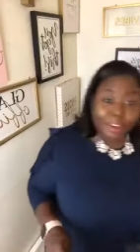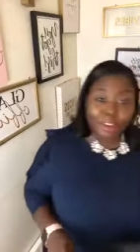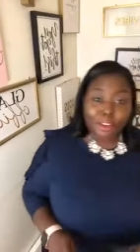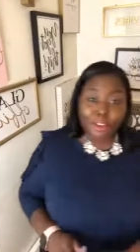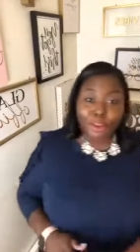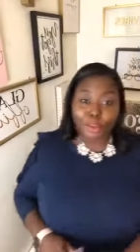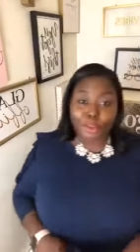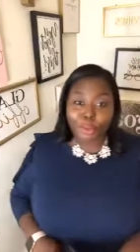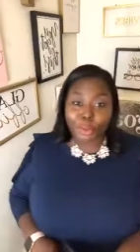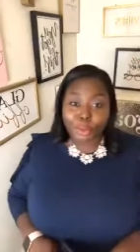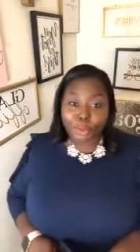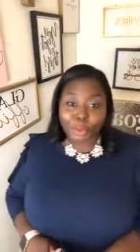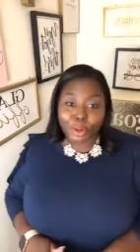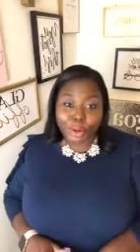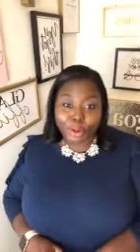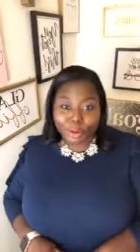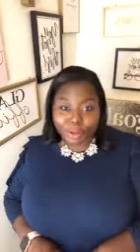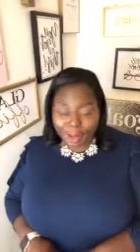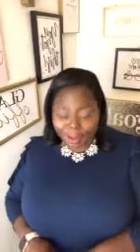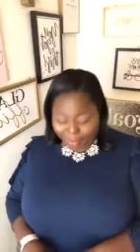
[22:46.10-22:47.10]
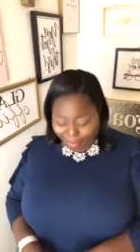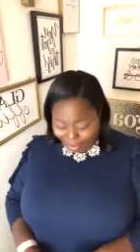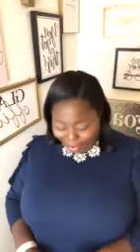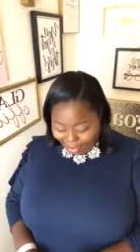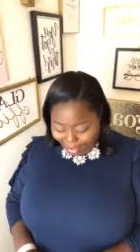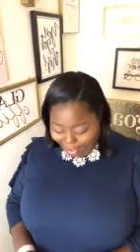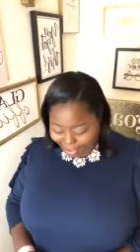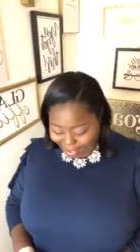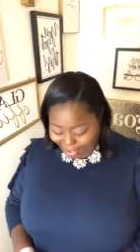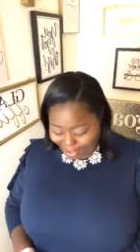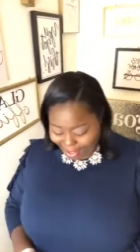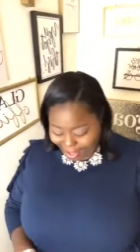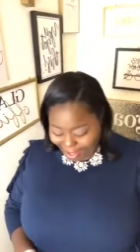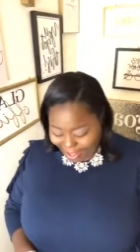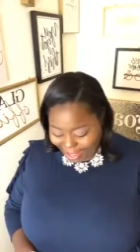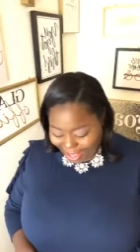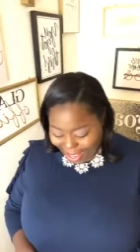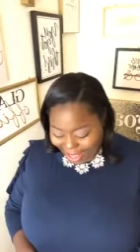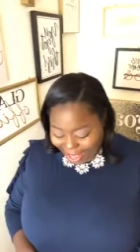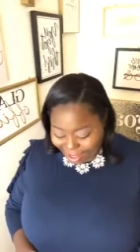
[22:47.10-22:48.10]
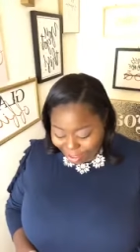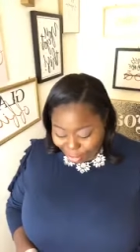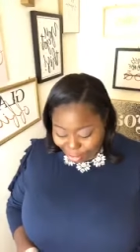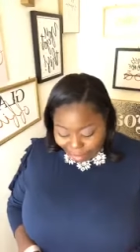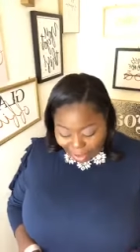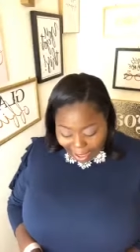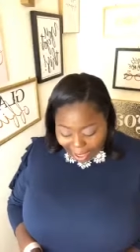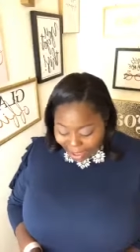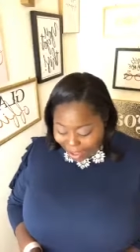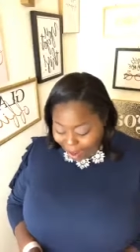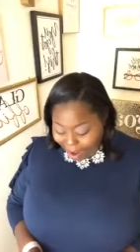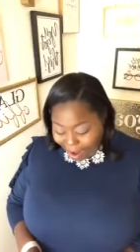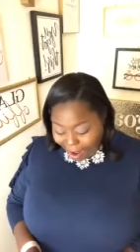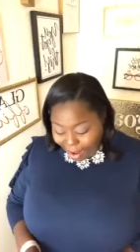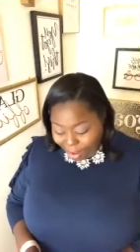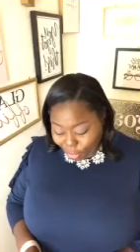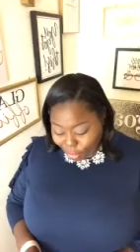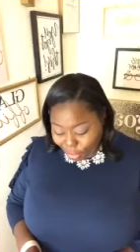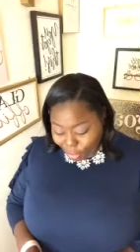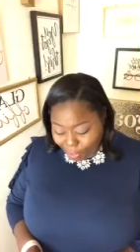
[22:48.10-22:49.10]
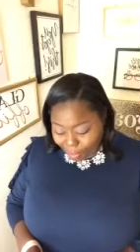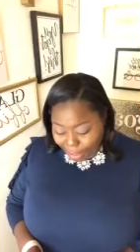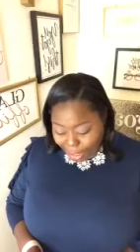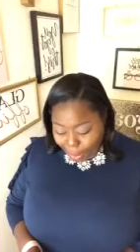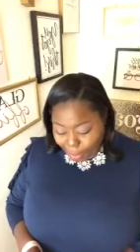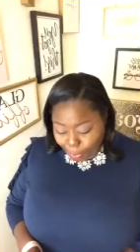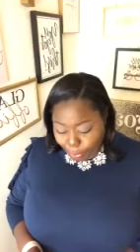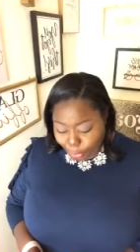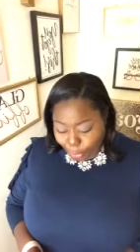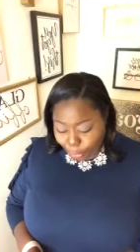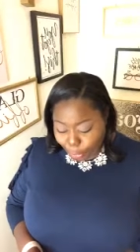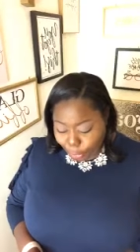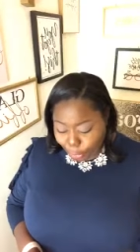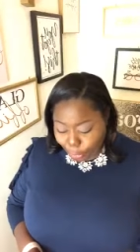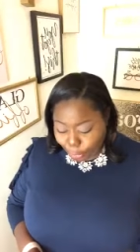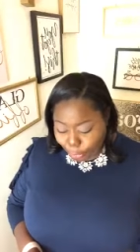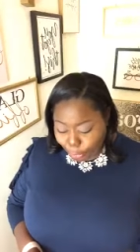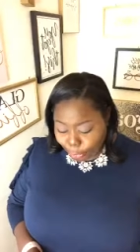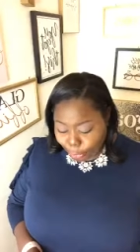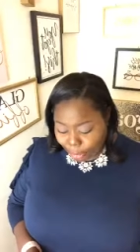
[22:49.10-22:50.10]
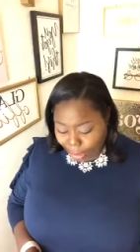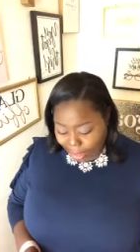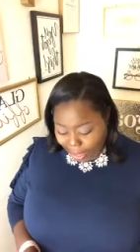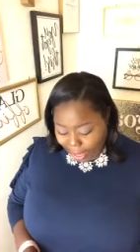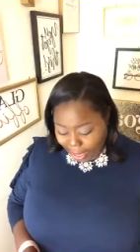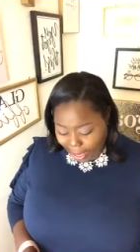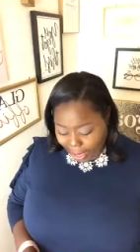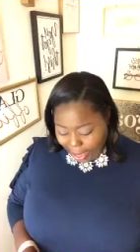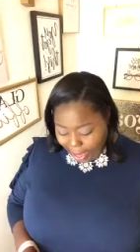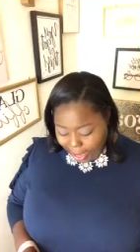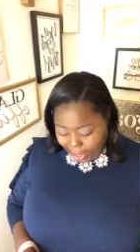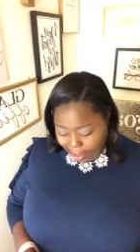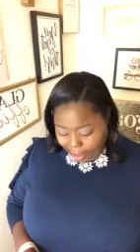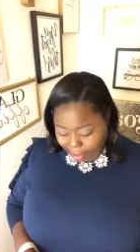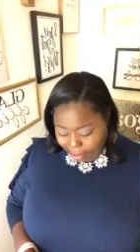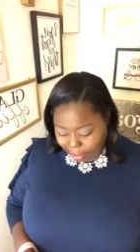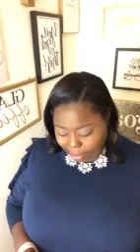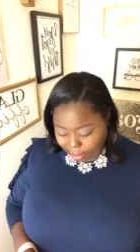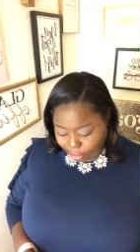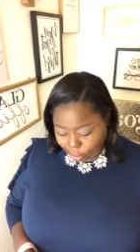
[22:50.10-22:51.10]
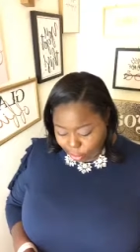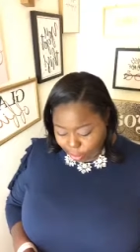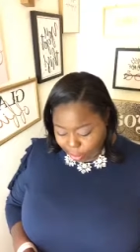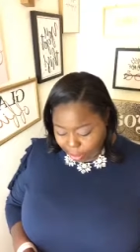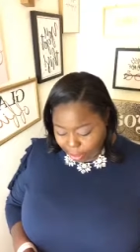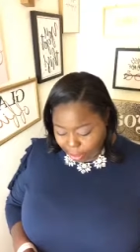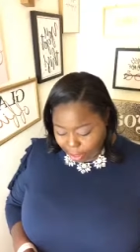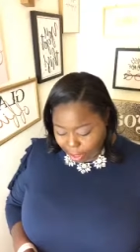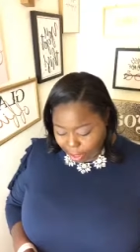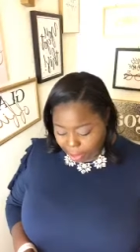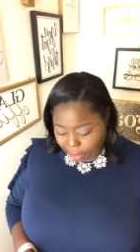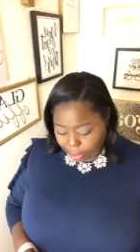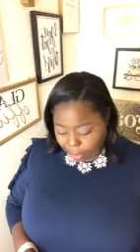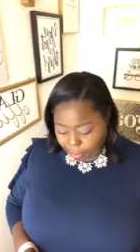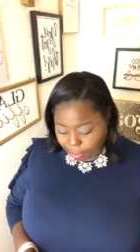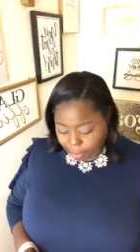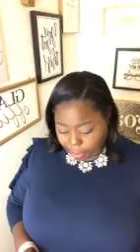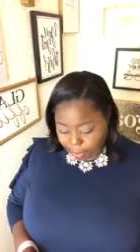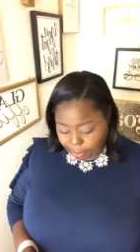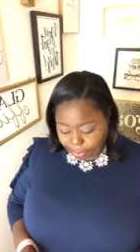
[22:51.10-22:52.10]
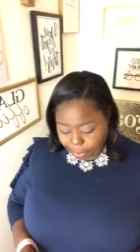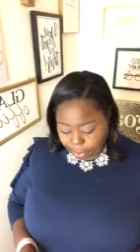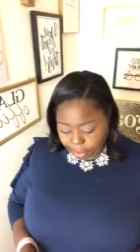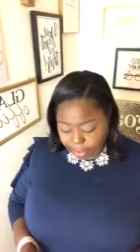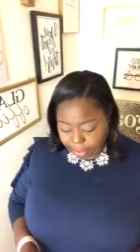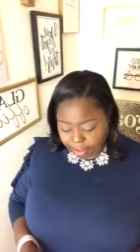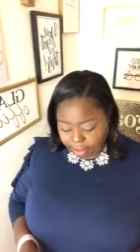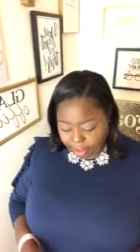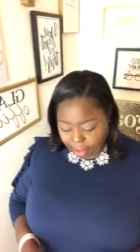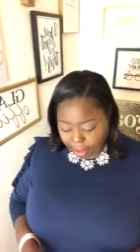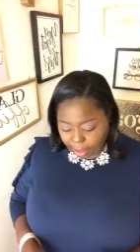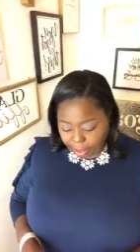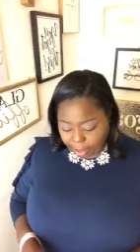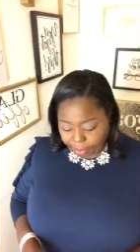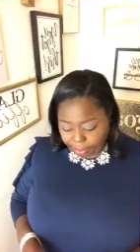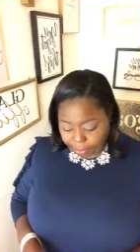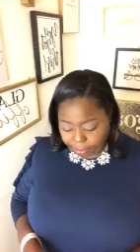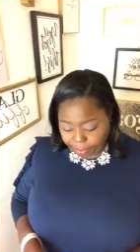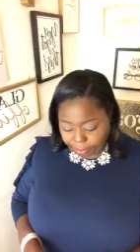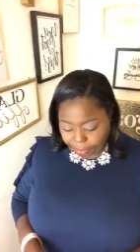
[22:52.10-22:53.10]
to do real numbers. So if I had one hundred people and it's twenty dollars per person,